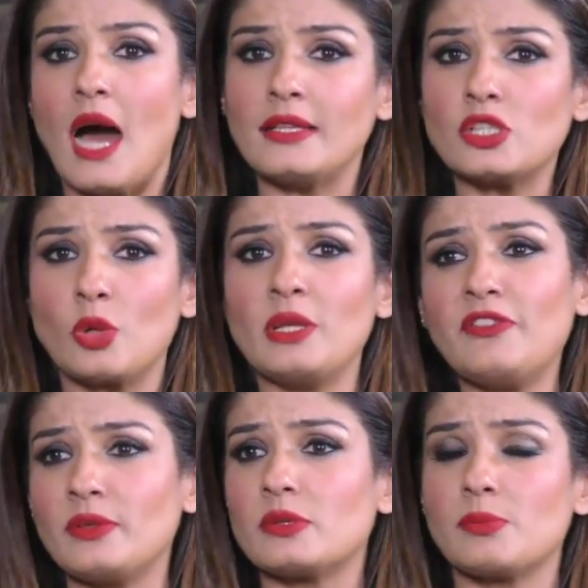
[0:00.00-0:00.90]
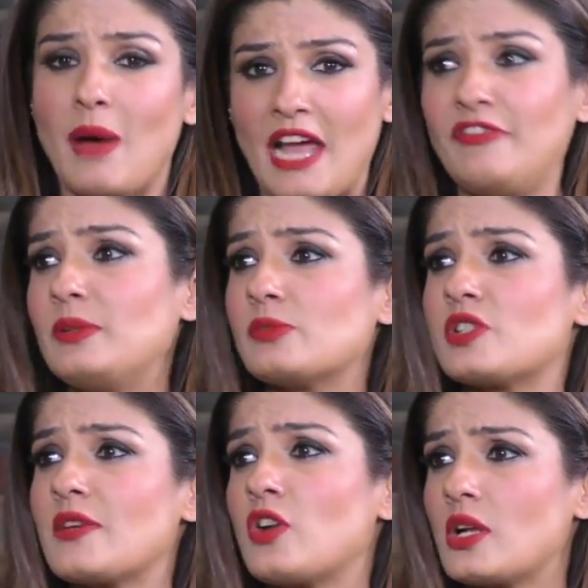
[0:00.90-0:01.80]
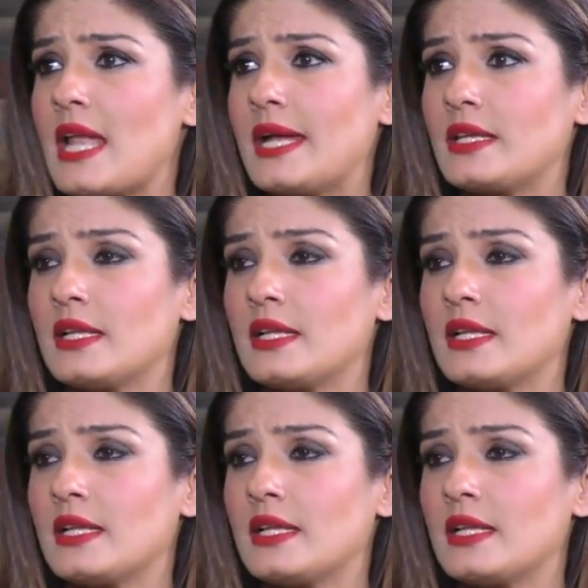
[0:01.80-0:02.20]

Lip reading: There's so many films, my films which are not liked.